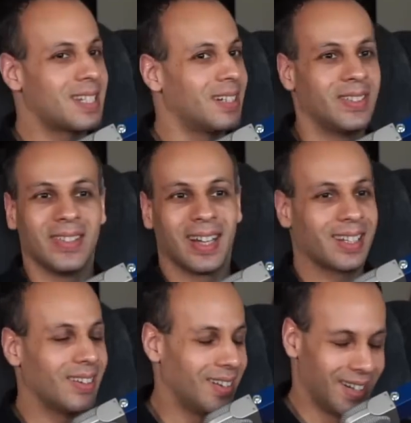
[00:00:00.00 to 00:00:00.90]

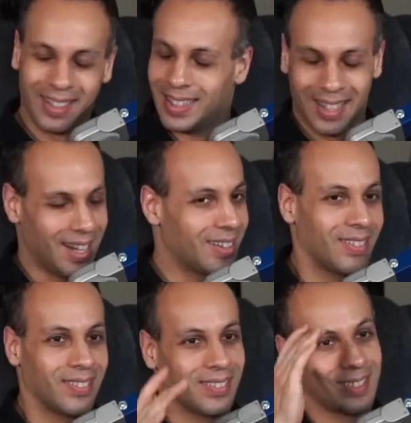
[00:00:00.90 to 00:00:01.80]
don't. I
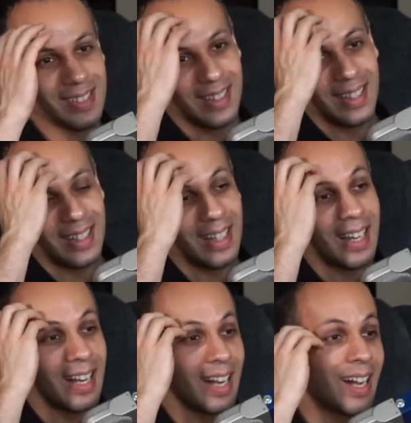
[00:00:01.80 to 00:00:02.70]
don't.
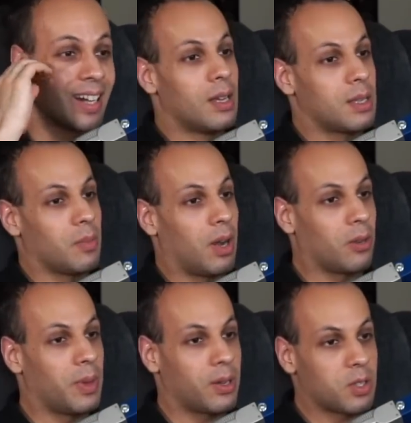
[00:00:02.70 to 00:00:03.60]
Uh, some
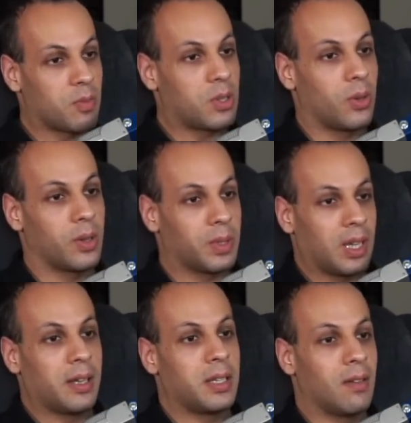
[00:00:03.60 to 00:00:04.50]
automakers have been toying with the
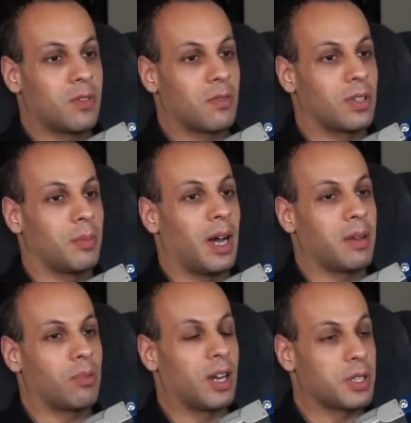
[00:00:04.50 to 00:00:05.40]
idea of shifting the
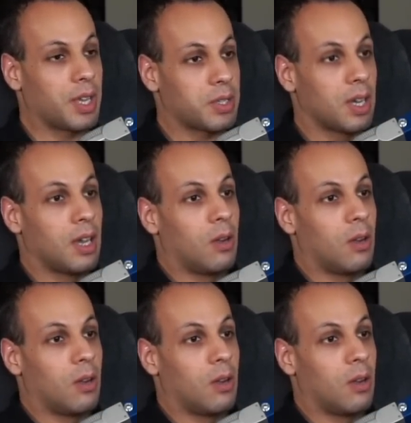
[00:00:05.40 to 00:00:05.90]
buying process.